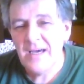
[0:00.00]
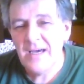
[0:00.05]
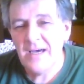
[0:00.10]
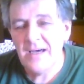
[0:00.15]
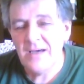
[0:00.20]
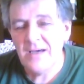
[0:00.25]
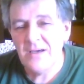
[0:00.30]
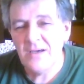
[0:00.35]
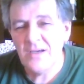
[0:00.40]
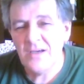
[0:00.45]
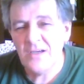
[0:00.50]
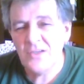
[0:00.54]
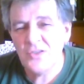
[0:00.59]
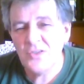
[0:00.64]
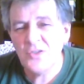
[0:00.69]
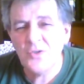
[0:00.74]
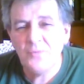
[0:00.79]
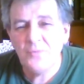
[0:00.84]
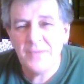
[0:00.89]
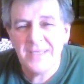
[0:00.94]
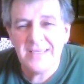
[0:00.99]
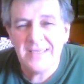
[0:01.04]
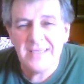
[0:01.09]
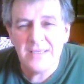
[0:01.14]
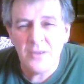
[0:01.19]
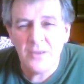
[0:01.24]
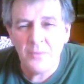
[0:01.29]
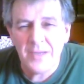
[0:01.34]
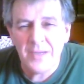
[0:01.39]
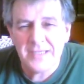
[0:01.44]
a
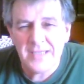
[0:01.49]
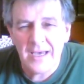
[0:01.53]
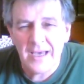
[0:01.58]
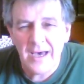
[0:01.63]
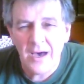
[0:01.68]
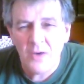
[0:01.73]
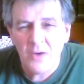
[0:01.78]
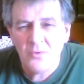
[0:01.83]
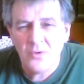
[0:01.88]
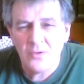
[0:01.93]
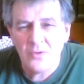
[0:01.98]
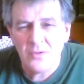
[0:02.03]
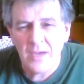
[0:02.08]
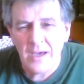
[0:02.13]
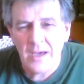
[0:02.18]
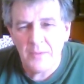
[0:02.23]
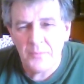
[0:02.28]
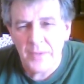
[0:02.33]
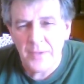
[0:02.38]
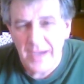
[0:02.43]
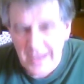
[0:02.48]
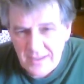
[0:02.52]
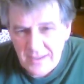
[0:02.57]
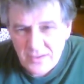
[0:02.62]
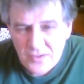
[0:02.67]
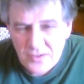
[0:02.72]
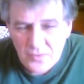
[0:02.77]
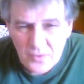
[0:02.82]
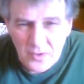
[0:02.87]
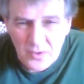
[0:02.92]
stupidity, no matter how good our
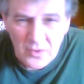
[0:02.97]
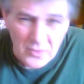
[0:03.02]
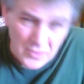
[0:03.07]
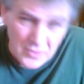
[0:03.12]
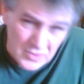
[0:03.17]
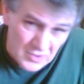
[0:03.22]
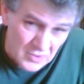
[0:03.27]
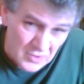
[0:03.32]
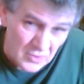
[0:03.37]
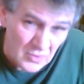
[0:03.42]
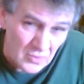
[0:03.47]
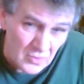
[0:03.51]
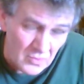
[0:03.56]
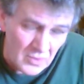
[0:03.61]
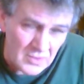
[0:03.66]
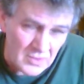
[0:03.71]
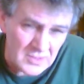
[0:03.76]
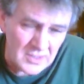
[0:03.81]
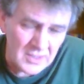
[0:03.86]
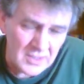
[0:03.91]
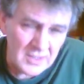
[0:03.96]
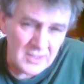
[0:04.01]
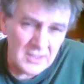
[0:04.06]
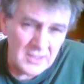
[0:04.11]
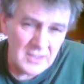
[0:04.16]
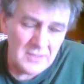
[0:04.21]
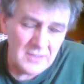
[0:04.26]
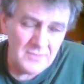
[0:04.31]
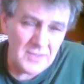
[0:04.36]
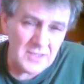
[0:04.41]
parents were or the school was,
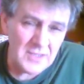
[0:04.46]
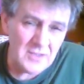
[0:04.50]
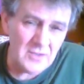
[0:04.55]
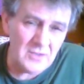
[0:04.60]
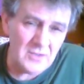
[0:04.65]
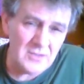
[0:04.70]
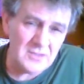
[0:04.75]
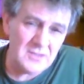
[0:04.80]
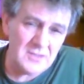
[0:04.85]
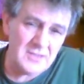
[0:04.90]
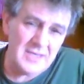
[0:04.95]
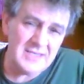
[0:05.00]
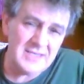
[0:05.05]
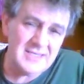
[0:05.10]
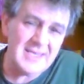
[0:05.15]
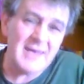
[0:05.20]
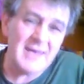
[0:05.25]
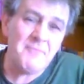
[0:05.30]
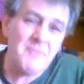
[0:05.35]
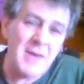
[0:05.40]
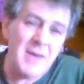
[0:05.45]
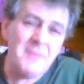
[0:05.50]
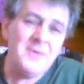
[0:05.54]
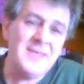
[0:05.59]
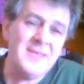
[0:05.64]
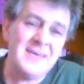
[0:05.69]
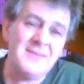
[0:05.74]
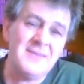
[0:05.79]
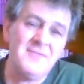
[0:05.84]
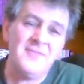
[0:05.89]
because there's that
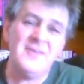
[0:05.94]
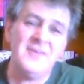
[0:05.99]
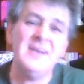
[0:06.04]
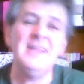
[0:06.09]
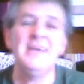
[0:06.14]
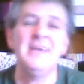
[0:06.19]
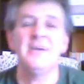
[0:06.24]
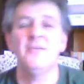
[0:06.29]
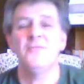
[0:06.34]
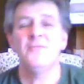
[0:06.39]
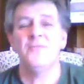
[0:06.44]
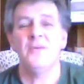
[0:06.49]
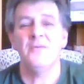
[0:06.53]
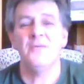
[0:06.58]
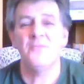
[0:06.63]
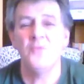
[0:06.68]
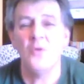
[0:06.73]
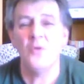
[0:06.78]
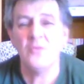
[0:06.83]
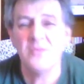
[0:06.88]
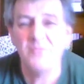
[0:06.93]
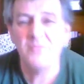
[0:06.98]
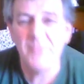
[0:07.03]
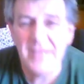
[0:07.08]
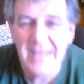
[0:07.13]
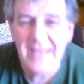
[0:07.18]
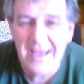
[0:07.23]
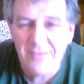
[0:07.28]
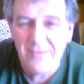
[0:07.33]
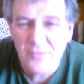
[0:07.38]
memory and feeling of not
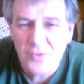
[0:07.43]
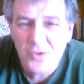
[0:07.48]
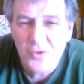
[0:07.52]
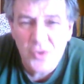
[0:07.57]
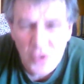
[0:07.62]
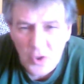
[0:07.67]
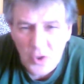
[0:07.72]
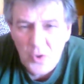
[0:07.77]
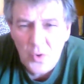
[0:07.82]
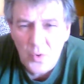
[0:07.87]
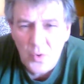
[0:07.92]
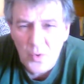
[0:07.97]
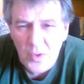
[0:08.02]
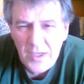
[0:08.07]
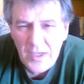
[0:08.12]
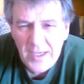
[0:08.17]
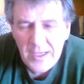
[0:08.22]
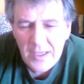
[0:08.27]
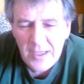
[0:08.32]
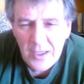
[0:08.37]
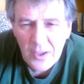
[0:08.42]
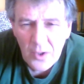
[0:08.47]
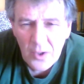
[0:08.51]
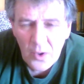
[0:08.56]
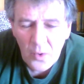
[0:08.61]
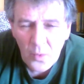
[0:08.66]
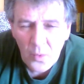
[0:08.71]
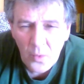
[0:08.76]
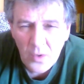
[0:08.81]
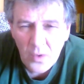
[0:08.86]
being able to do
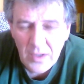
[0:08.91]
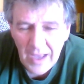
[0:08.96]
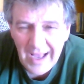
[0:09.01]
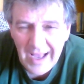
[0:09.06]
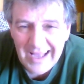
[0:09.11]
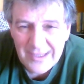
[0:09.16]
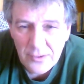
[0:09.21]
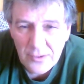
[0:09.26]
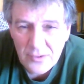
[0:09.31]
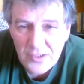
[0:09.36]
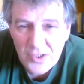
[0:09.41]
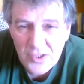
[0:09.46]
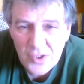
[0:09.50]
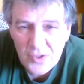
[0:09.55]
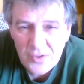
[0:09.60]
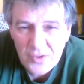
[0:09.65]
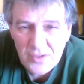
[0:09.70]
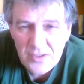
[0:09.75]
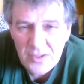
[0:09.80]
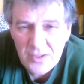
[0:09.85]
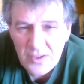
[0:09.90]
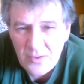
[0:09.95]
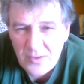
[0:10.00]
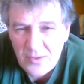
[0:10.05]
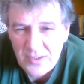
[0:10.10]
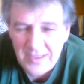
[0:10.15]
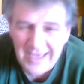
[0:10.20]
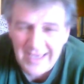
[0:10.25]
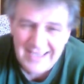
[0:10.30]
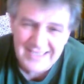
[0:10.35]
what adults could do.
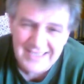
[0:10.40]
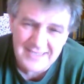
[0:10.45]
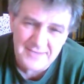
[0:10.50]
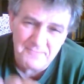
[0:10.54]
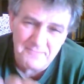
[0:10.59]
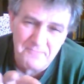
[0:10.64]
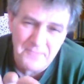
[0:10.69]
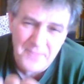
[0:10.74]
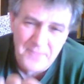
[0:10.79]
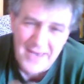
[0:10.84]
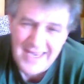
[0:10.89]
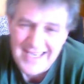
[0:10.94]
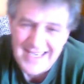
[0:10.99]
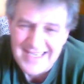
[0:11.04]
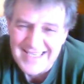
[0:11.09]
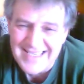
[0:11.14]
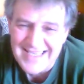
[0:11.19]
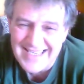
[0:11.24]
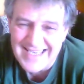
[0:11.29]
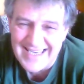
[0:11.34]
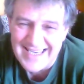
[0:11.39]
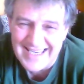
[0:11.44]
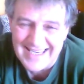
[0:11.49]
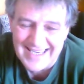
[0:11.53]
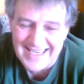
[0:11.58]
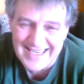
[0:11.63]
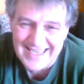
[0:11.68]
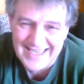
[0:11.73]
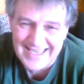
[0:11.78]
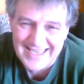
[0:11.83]
So that is the basic,
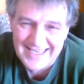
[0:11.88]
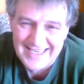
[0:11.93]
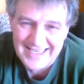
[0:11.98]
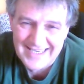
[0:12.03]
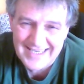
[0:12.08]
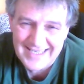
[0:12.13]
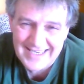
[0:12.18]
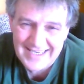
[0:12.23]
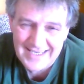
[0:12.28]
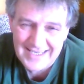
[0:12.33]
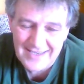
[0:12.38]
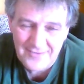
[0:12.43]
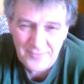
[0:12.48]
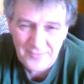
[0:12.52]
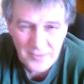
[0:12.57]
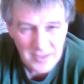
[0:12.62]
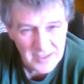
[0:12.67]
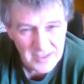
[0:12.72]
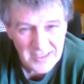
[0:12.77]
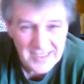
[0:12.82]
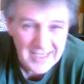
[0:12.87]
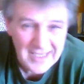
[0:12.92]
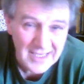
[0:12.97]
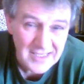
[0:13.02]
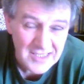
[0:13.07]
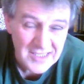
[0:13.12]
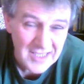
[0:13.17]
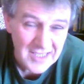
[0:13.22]
if we understand